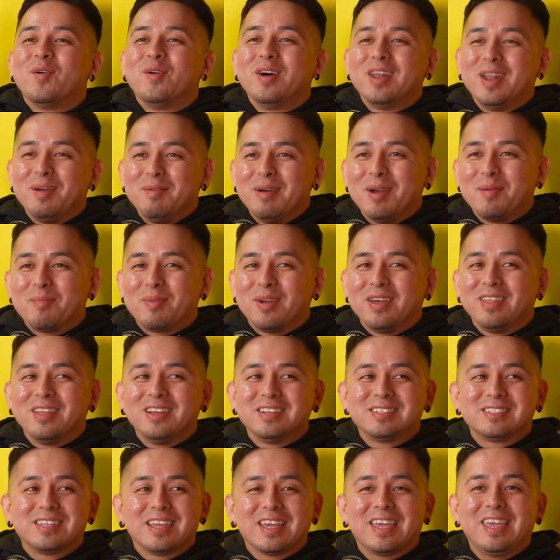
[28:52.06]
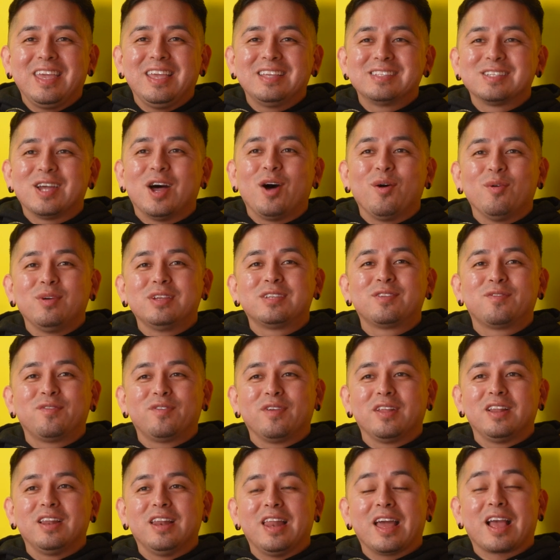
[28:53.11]
one of my brothers, he's always
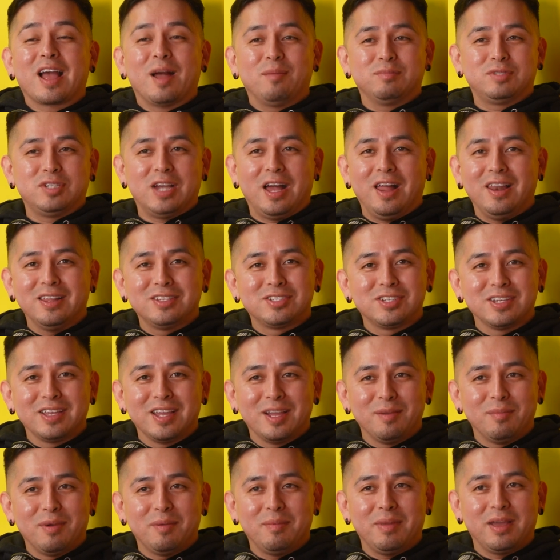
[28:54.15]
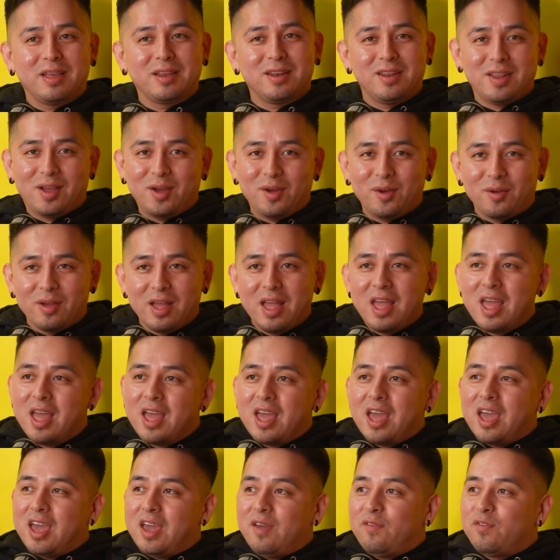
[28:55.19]
feeling like I'm challenging him. I'm like, no,
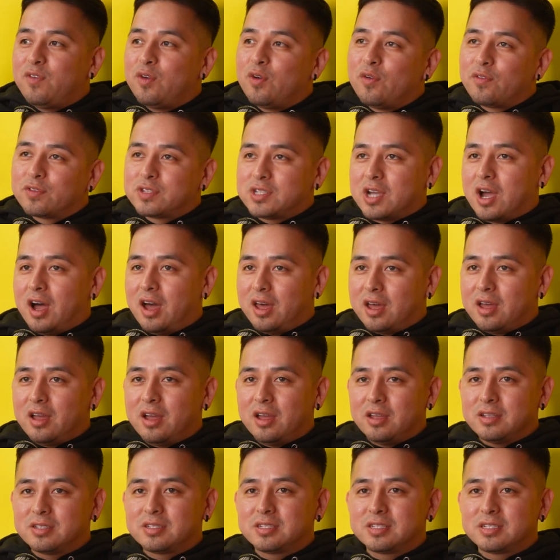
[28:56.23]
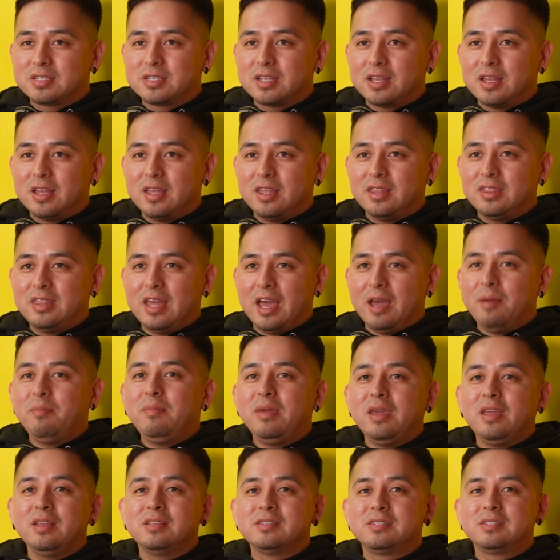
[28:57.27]
if you've taught us, that
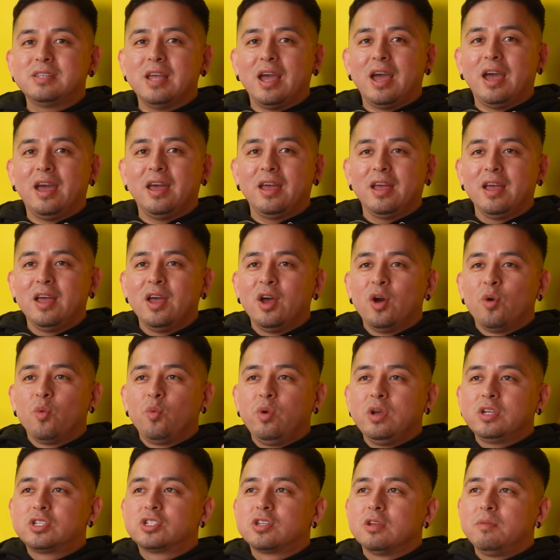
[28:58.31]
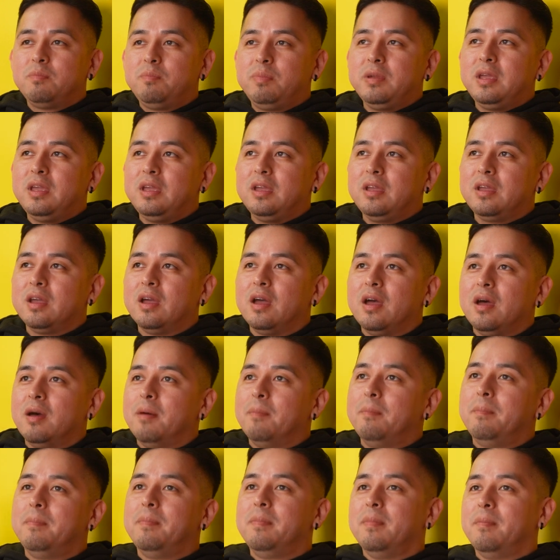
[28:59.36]
means that we should be
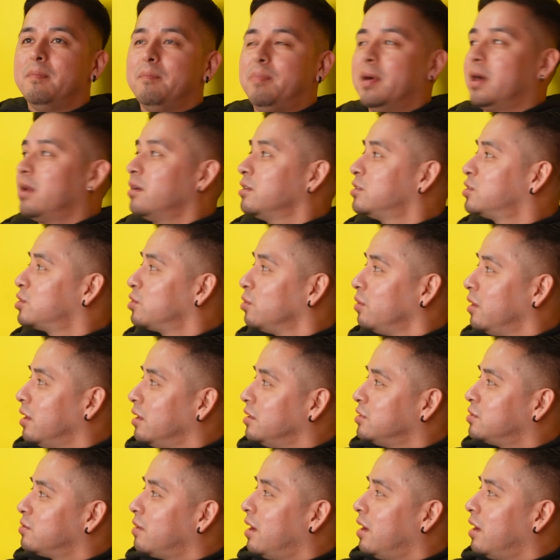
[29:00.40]
better students,